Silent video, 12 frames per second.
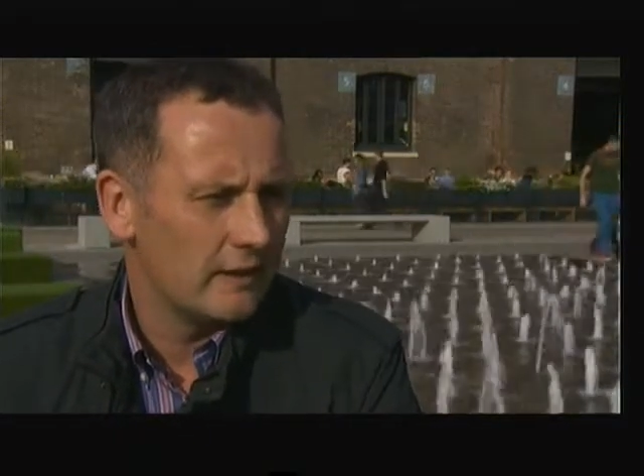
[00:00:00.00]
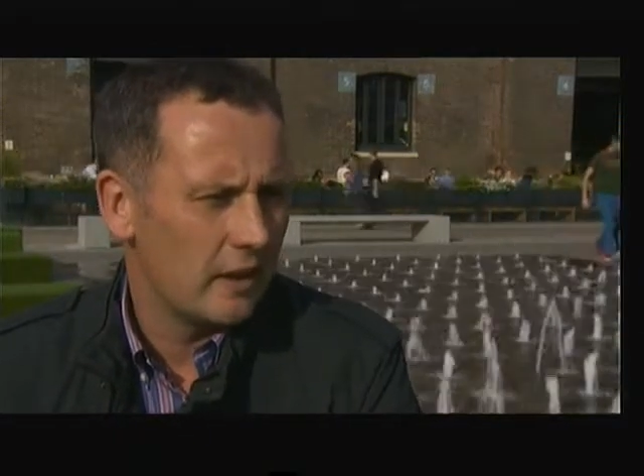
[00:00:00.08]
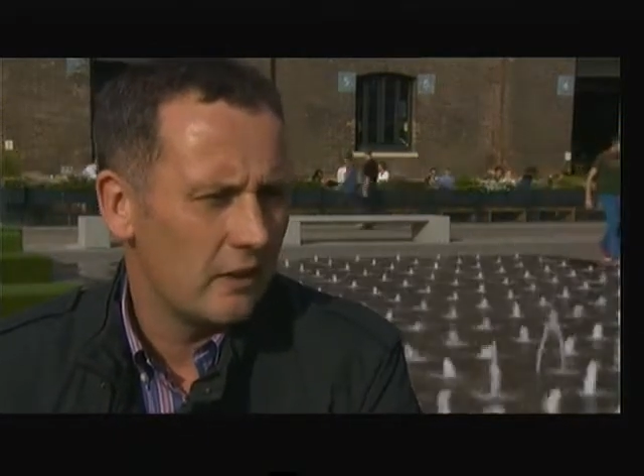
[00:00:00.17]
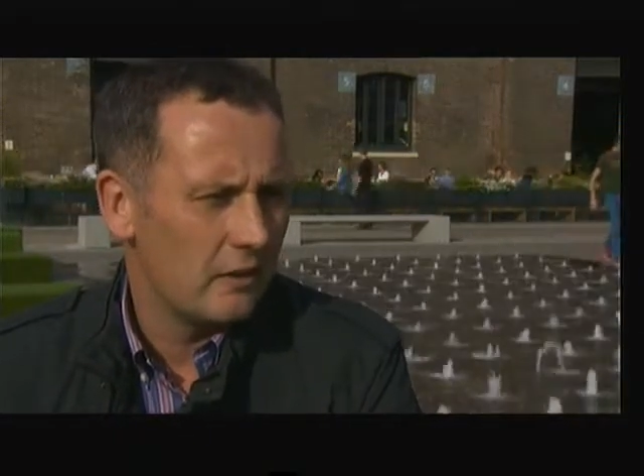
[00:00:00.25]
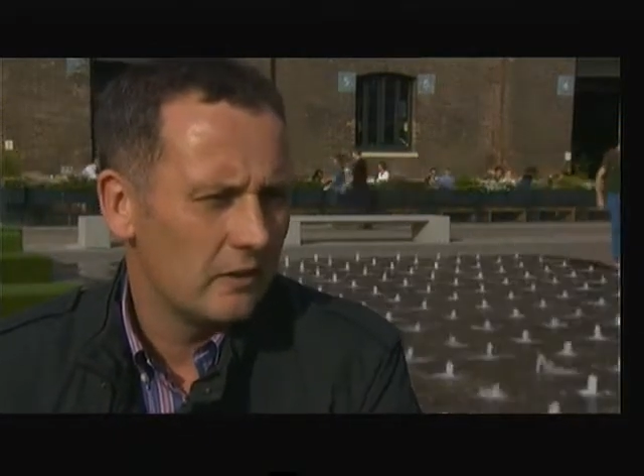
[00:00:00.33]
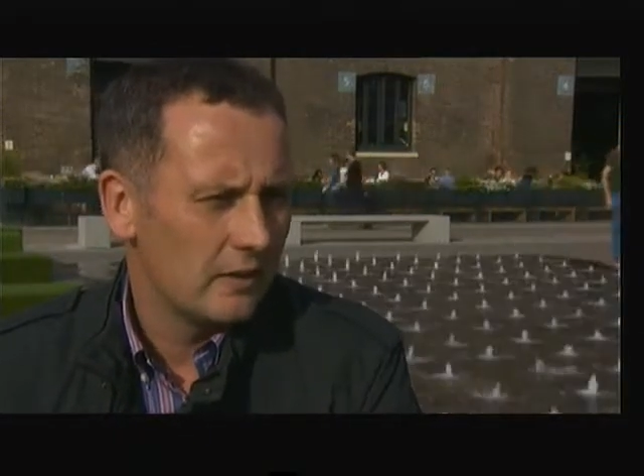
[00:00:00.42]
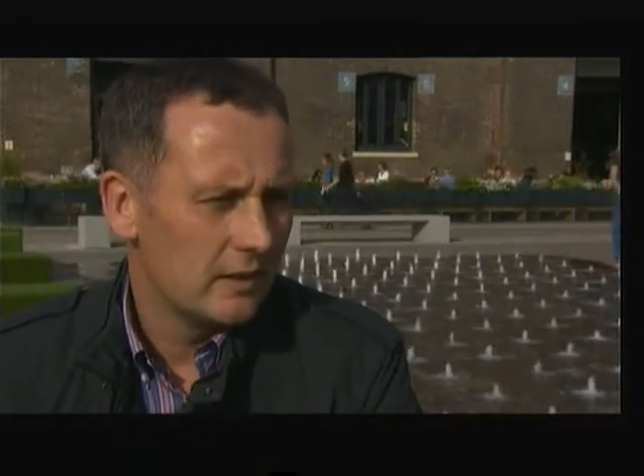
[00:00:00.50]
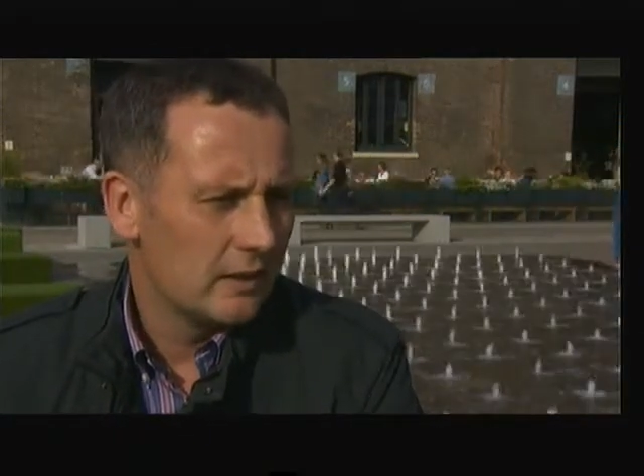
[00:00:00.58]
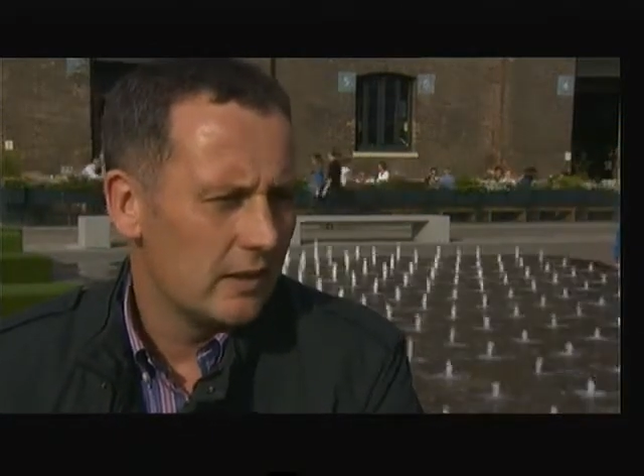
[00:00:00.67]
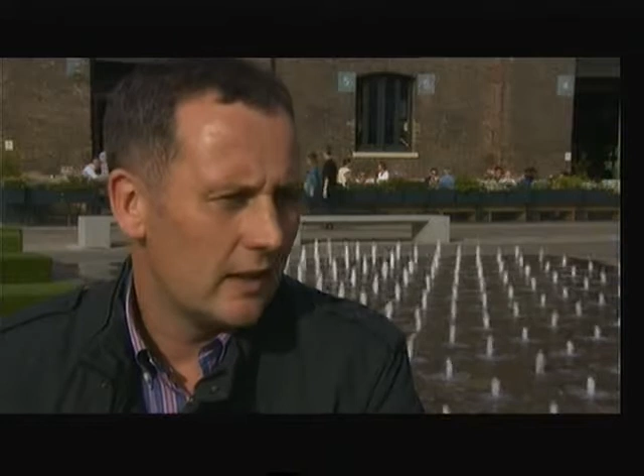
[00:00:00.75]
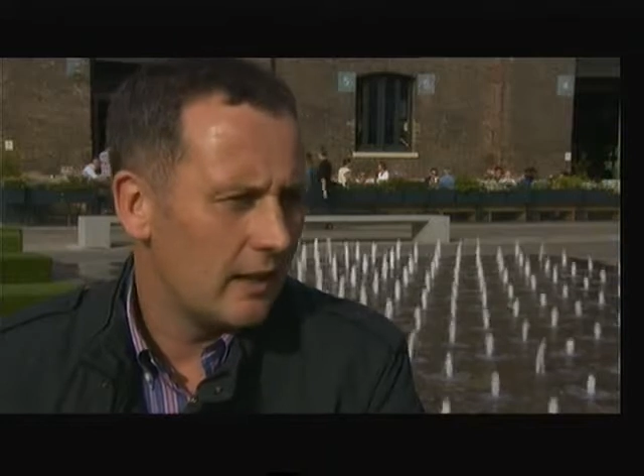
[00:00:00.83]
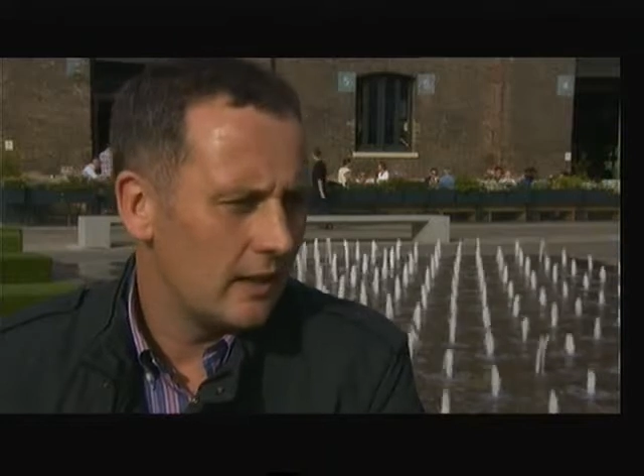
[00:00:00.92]
so
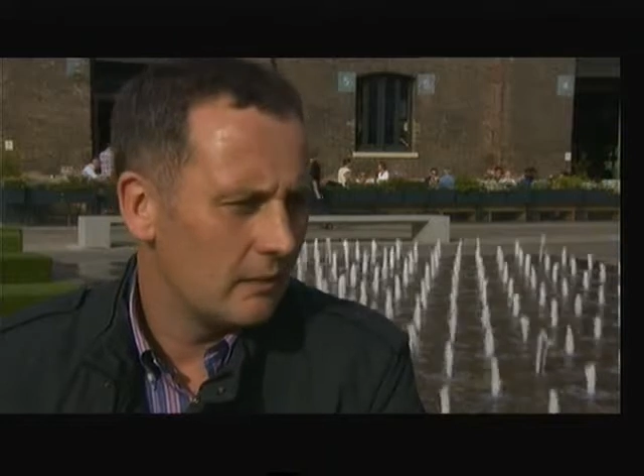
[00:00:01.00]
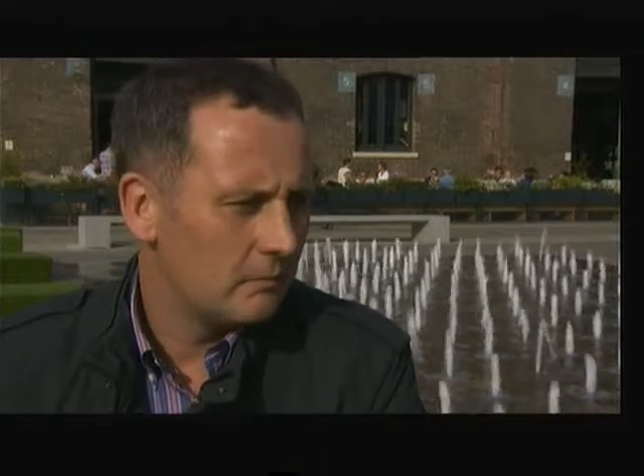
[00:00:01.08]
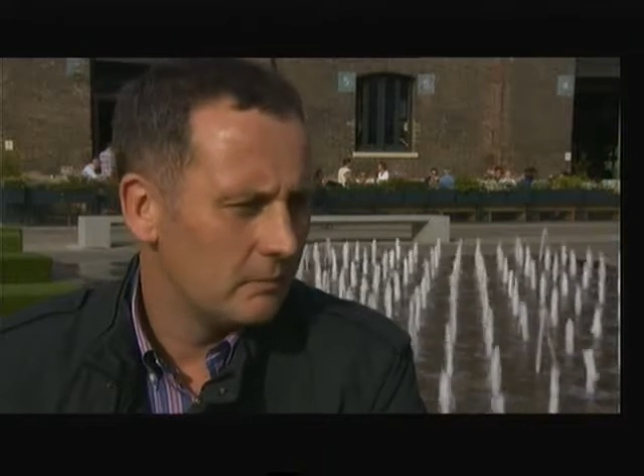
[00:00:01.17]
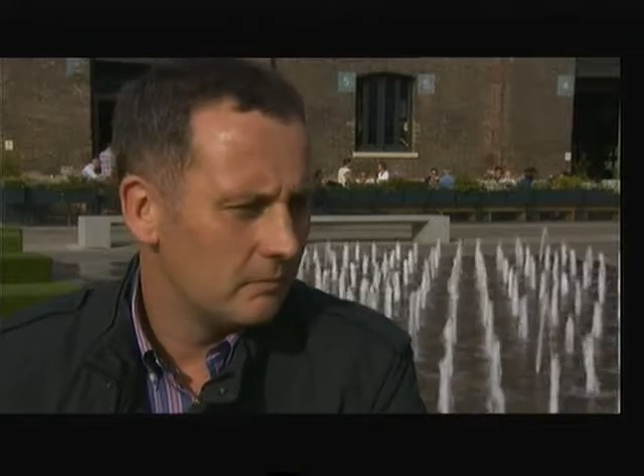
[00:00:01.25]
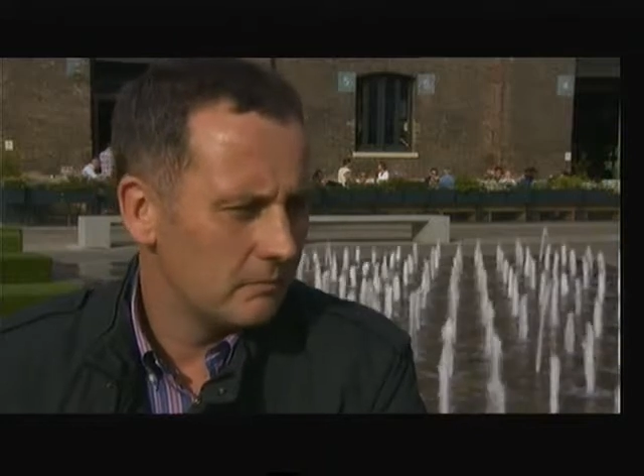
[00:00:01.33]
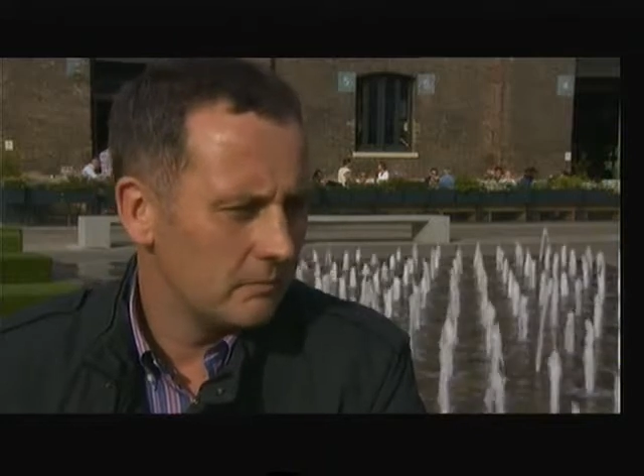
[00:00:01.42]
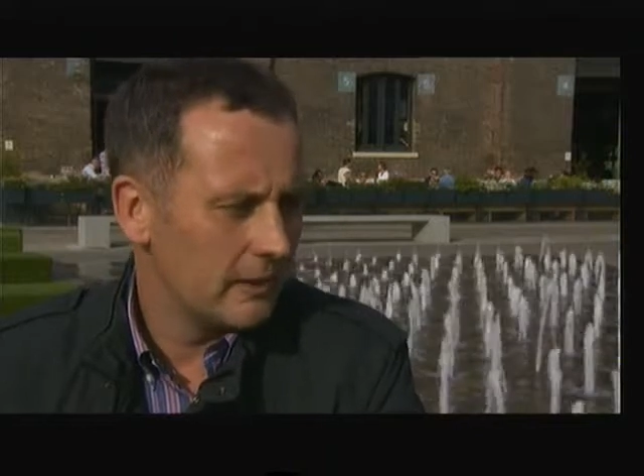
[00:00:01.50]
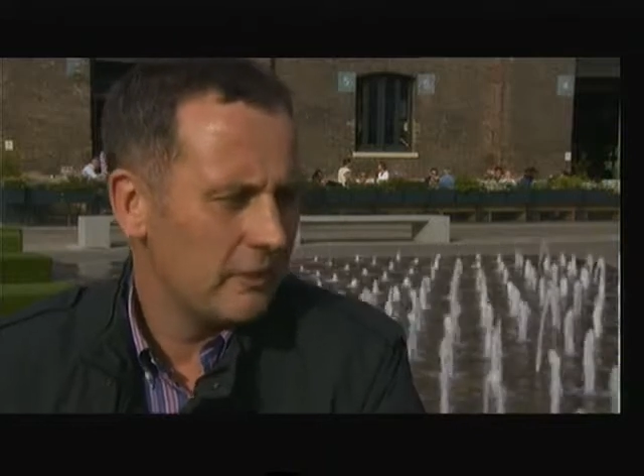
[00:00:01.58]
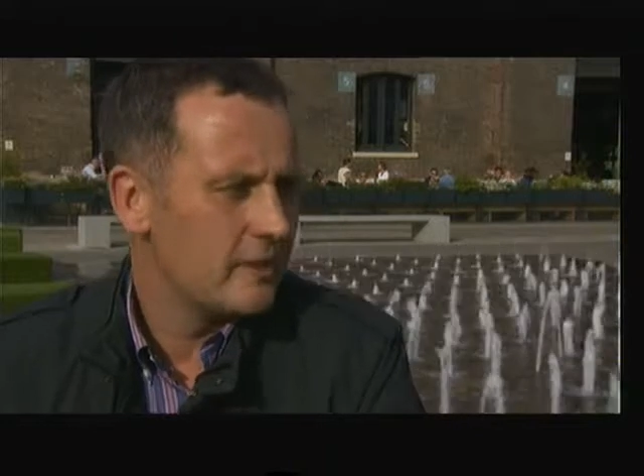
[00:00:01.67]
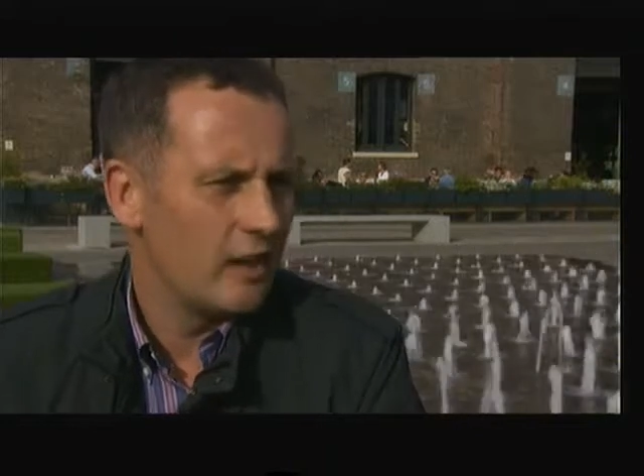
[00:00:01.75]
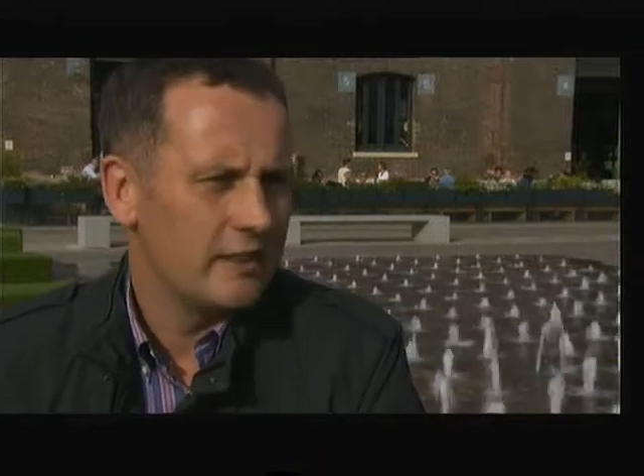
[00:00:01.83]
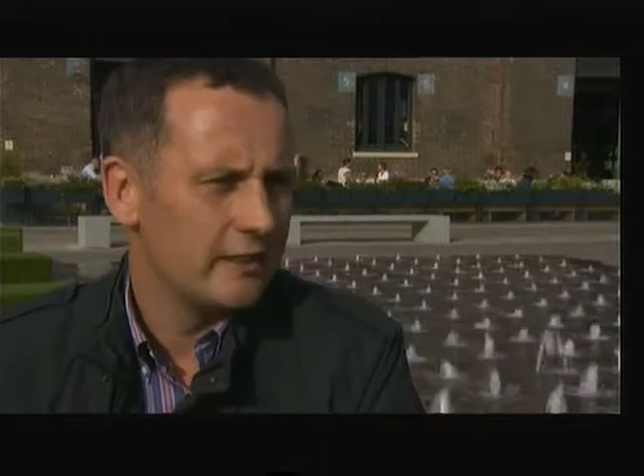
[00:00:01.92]

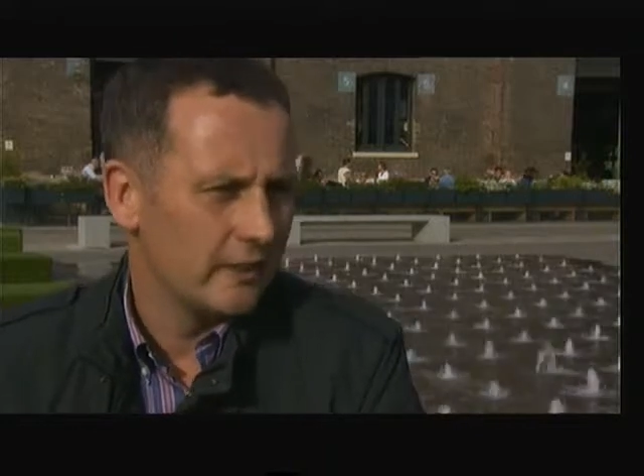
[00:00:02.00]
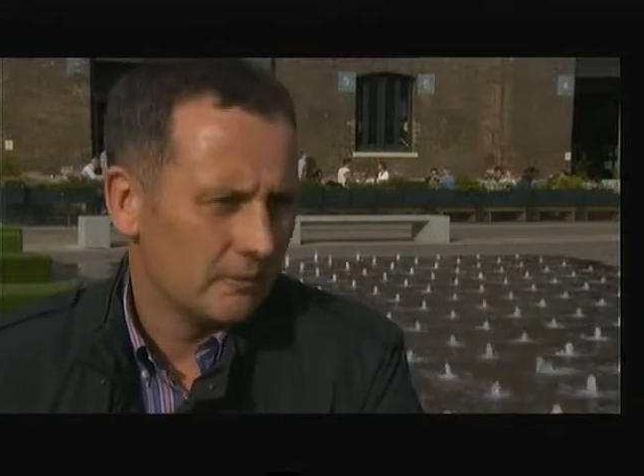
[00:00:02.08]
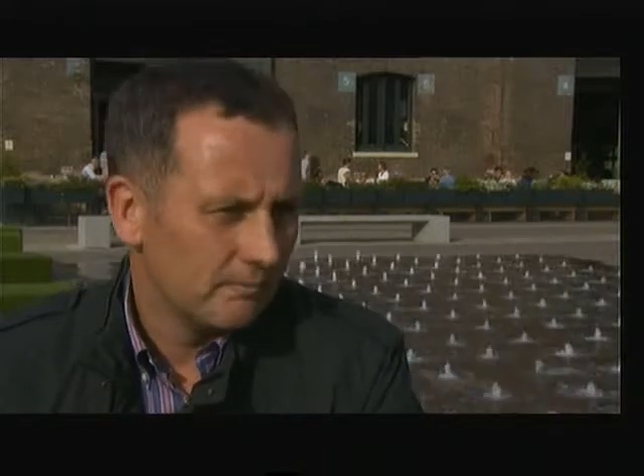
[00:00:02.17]
enticing.